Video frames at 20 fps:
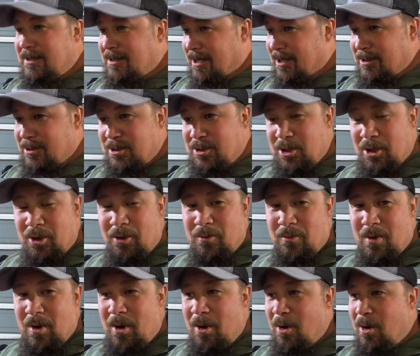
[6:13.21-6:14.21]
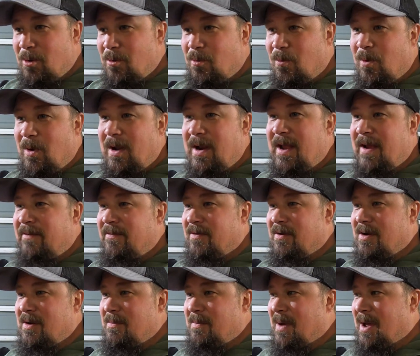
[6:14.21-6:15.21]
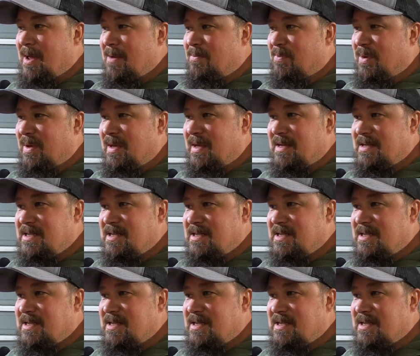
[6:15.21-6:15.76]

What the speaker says: a dirt road, whatever it might be.